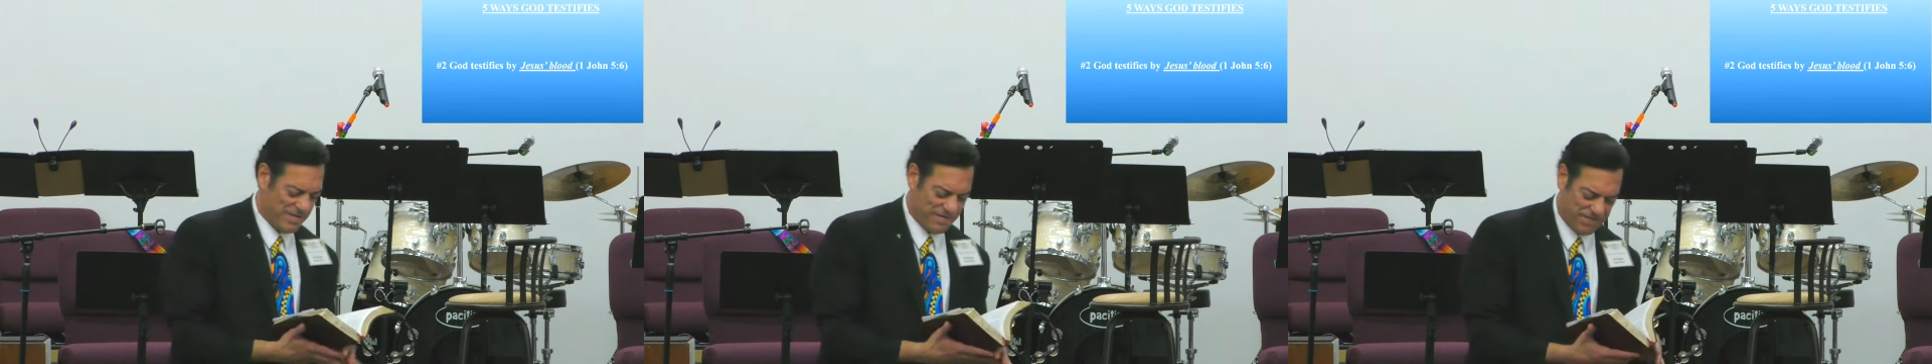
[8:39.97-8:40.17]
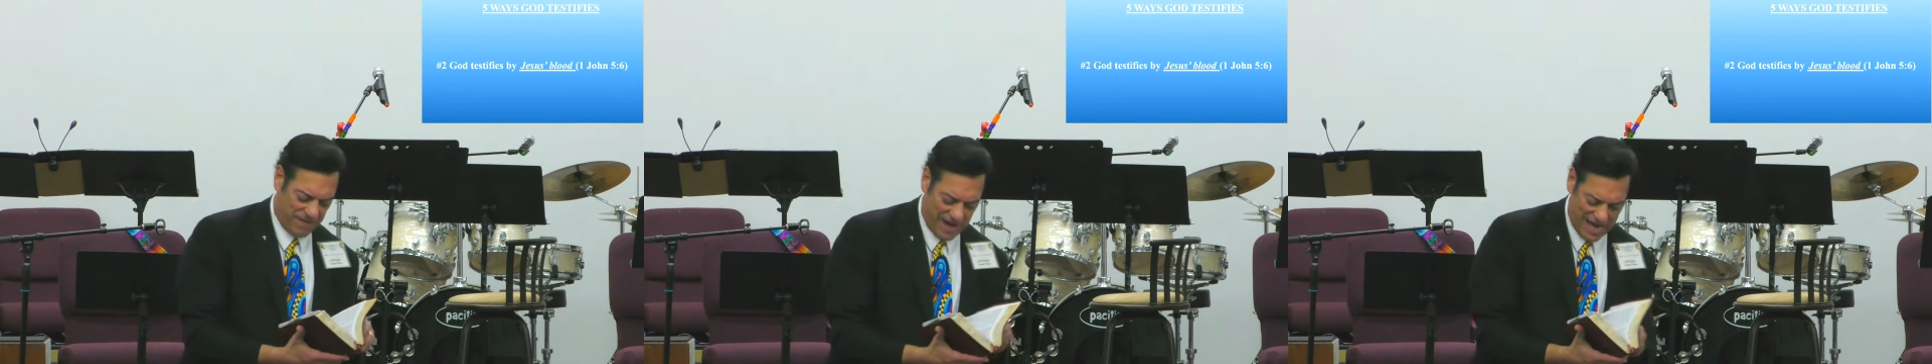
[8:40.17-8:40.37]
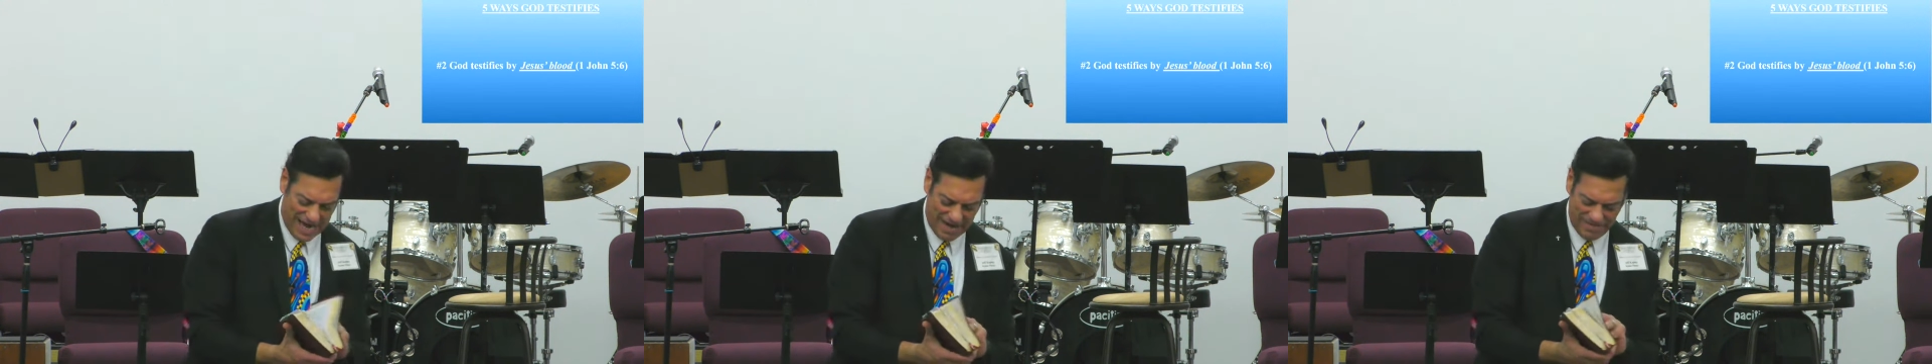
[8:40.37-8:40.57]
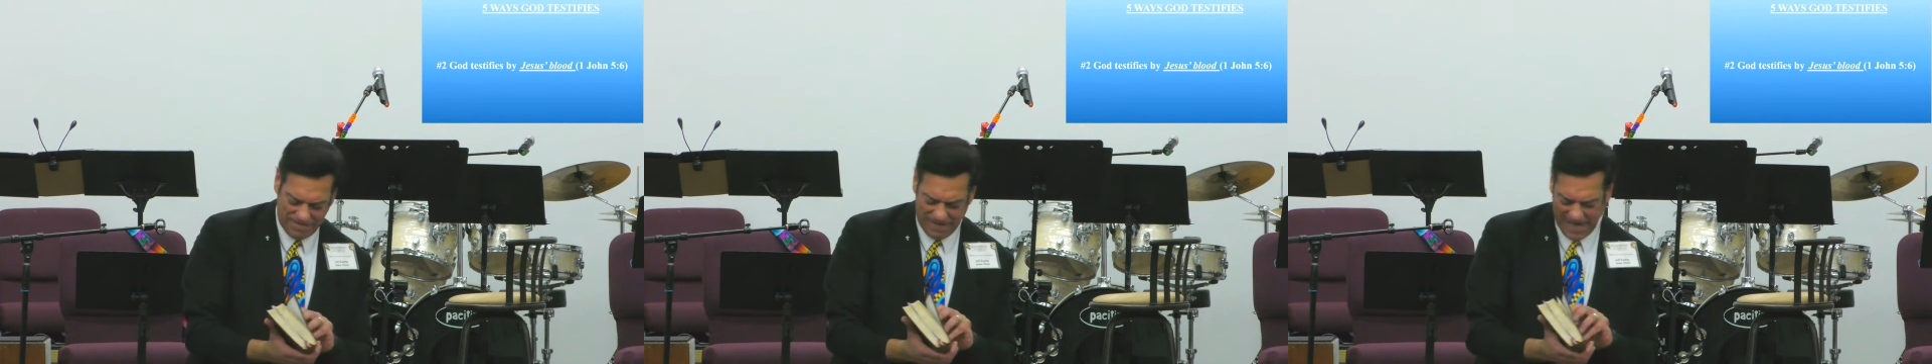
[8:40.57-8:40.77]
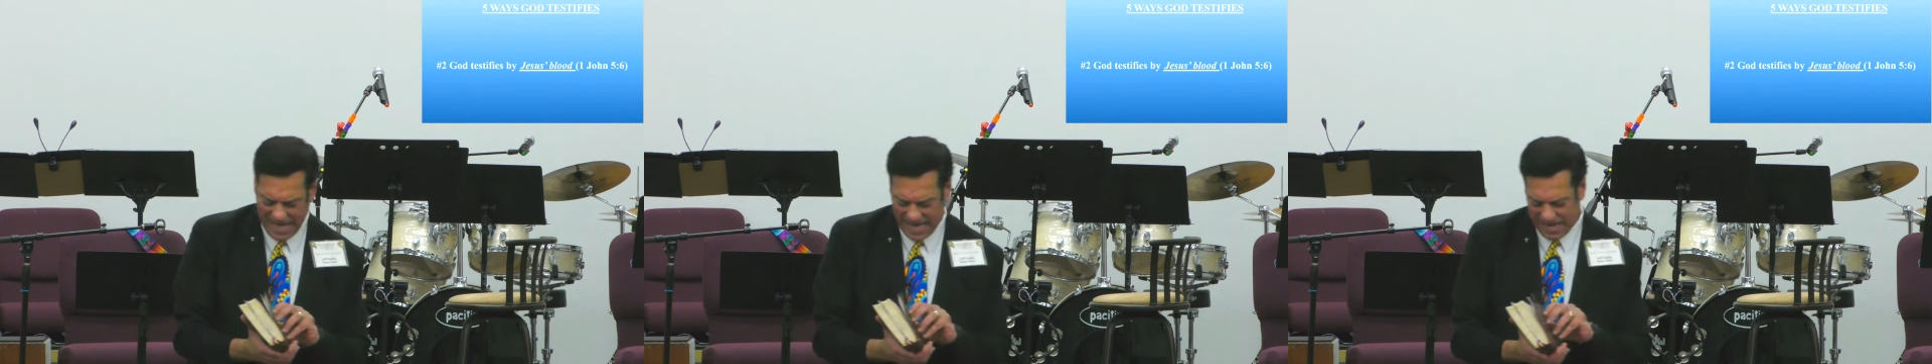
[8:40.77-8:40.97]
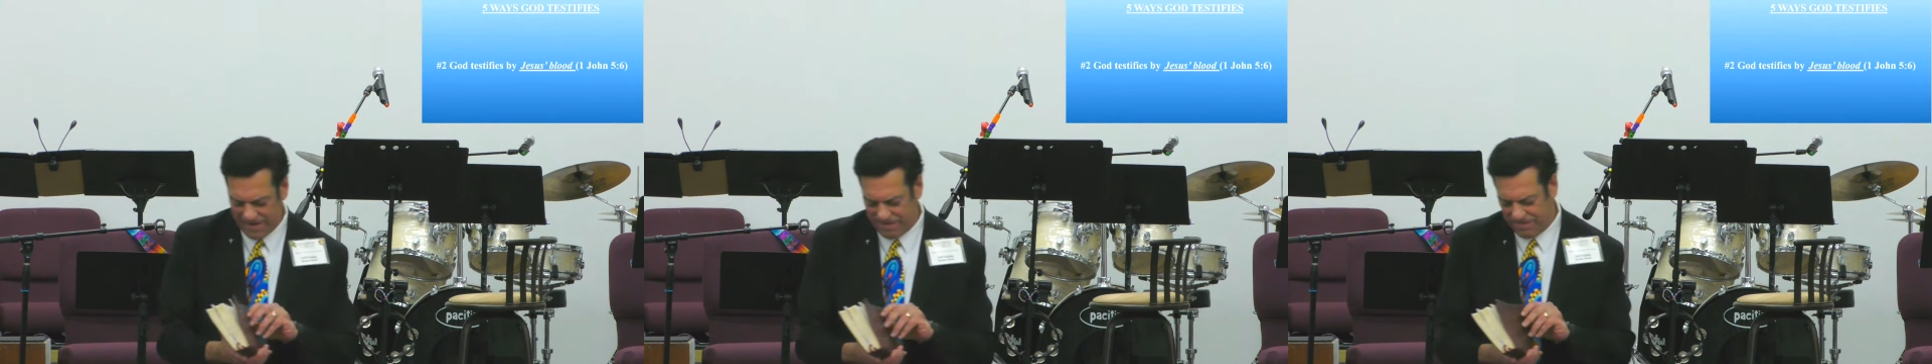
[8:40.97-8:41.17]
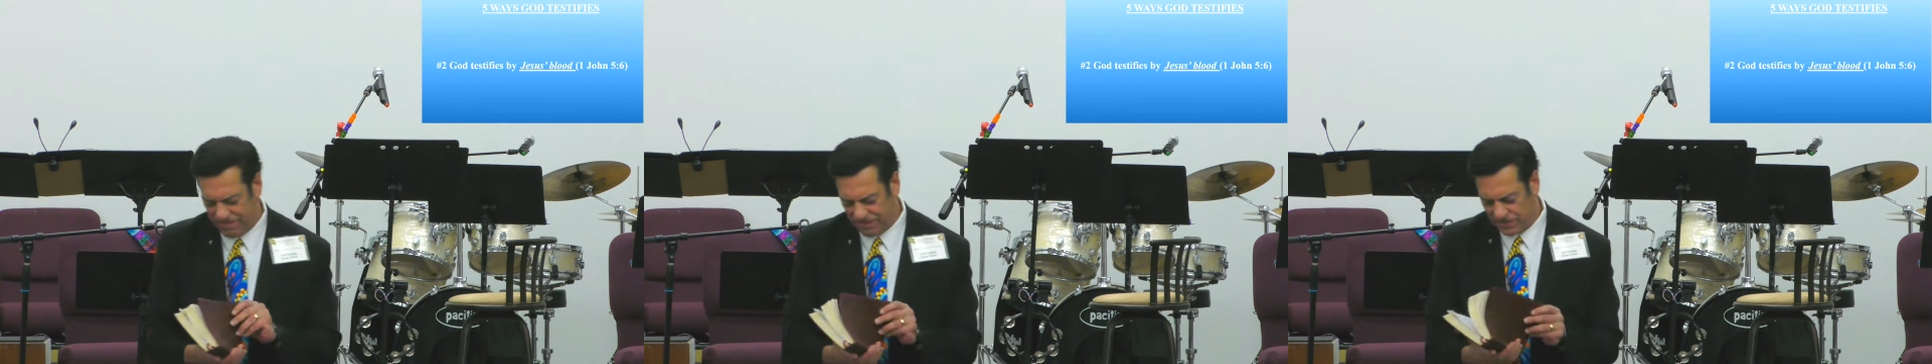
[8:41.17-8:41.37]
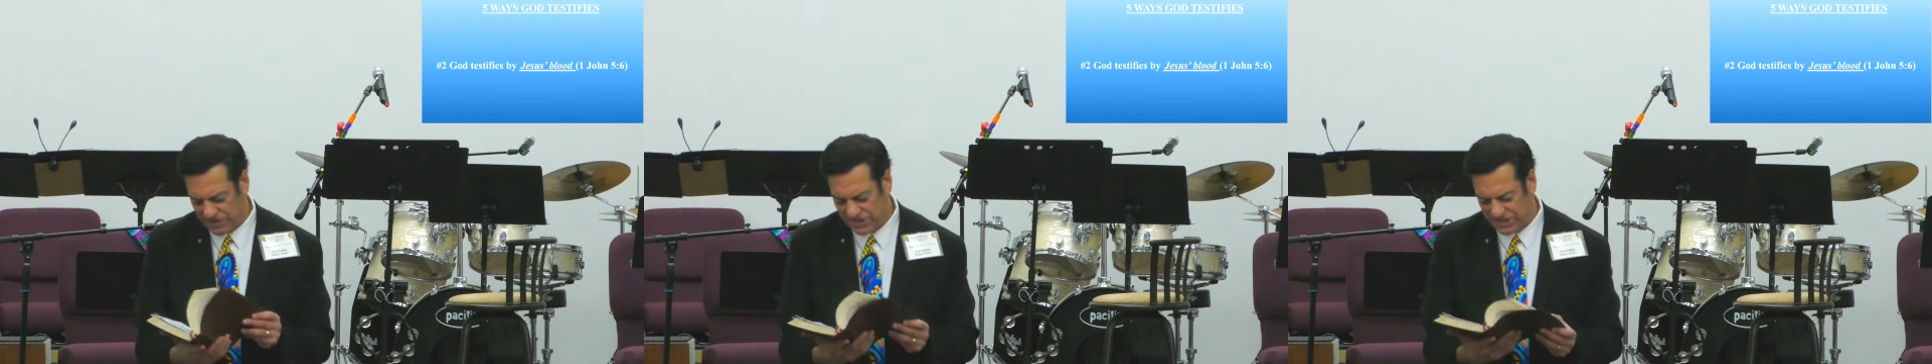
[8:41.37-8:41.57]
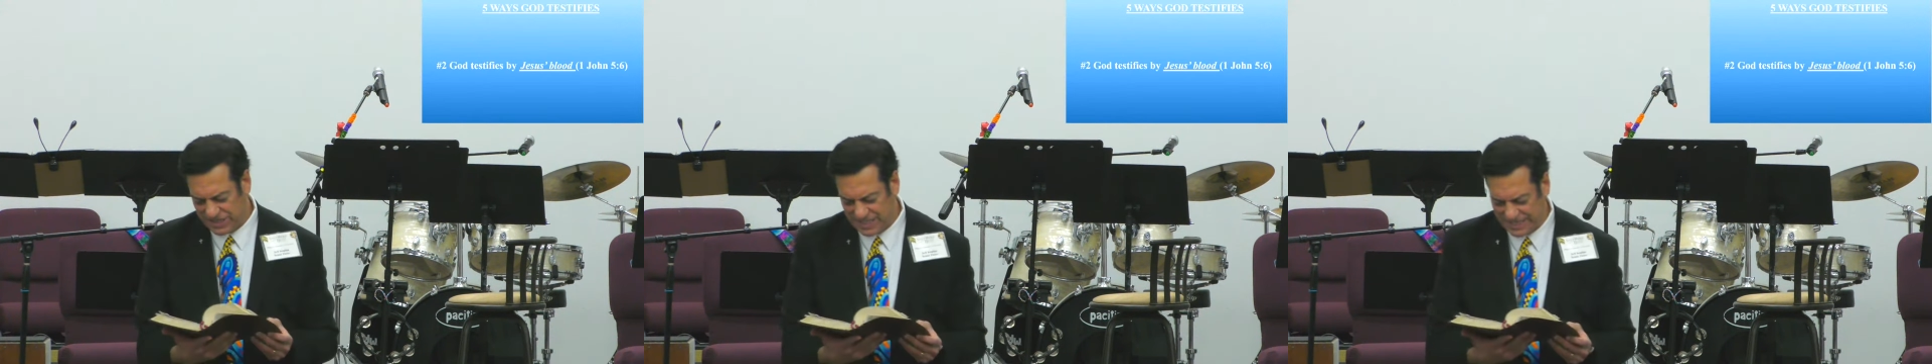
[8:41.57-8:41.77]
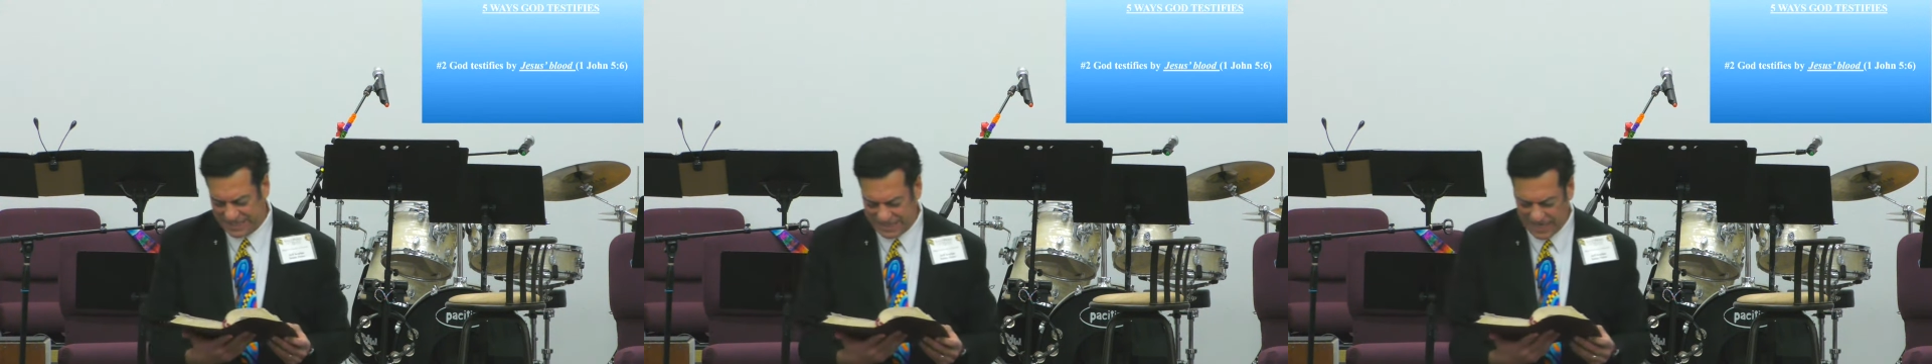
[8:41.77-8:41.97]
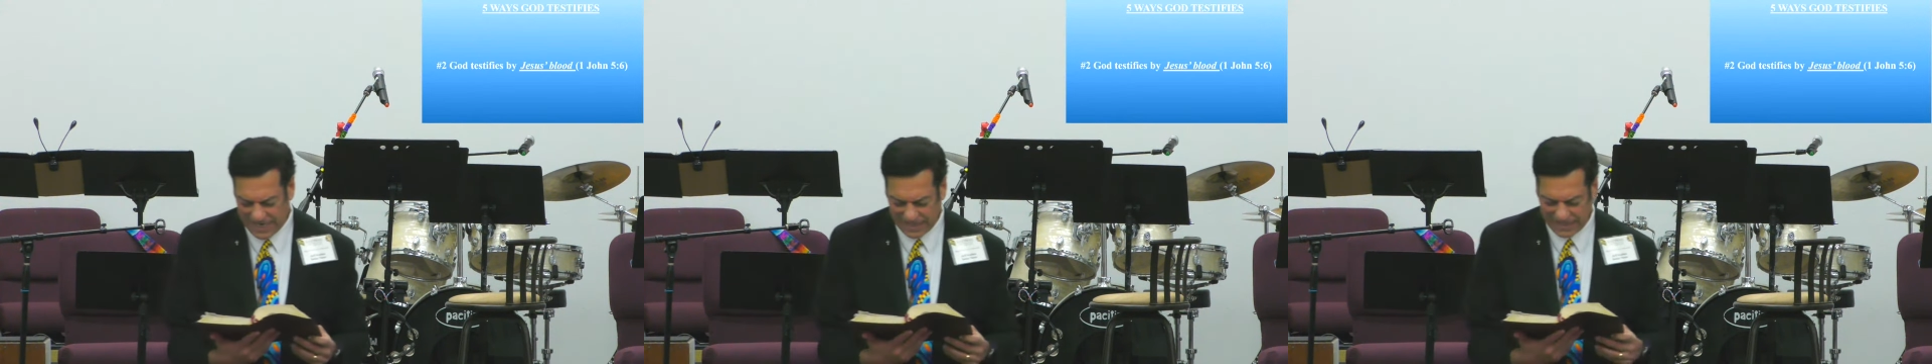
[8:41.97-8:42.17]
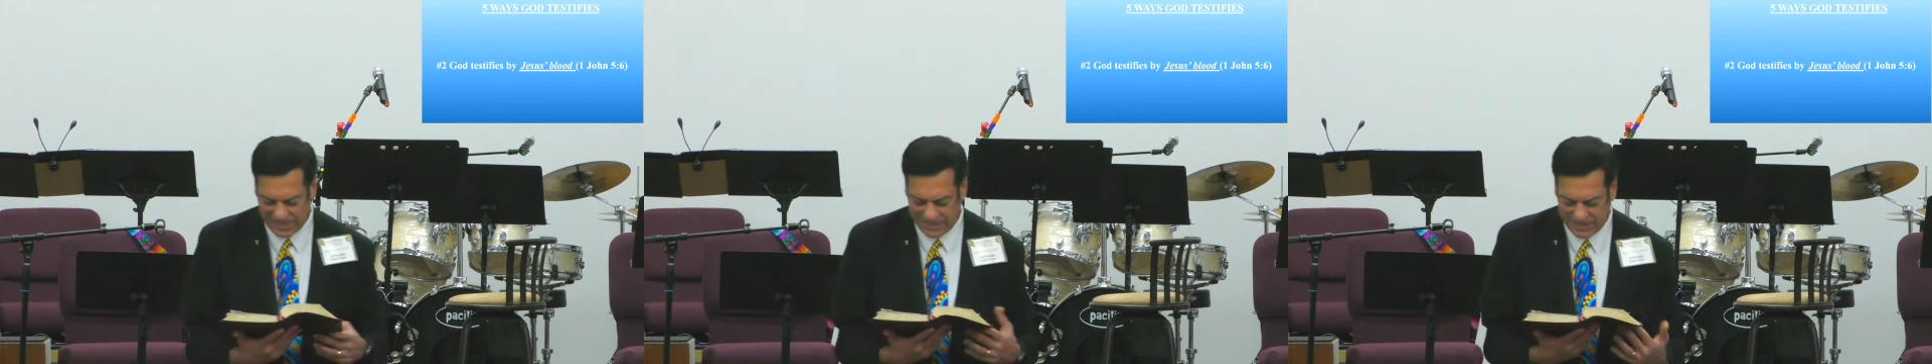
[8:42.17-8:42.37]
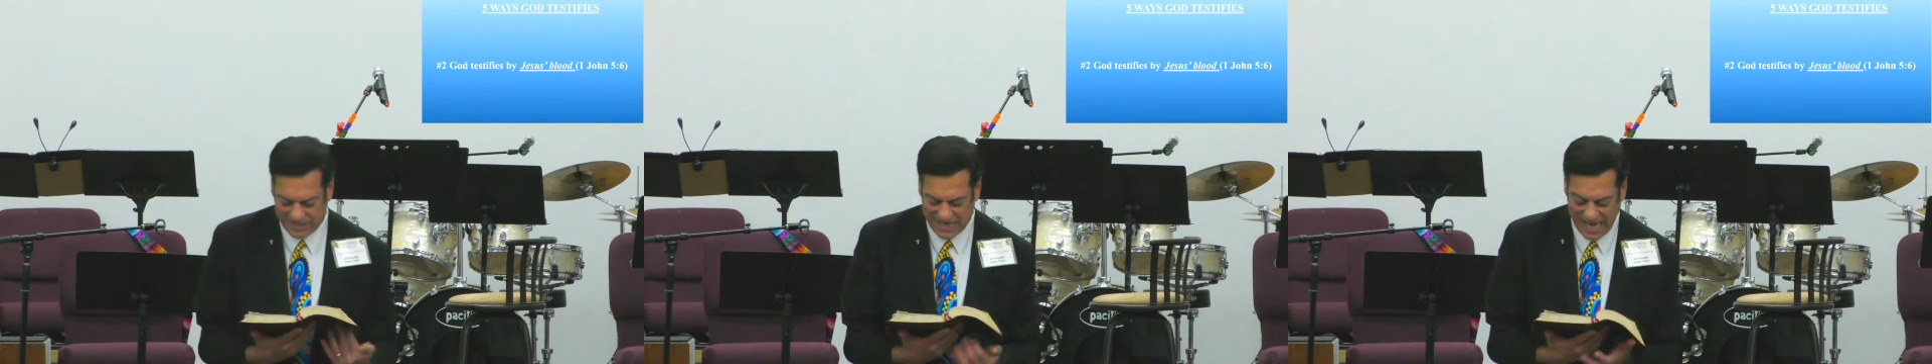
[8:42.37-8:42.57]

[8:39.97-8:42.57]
5 and verse 6,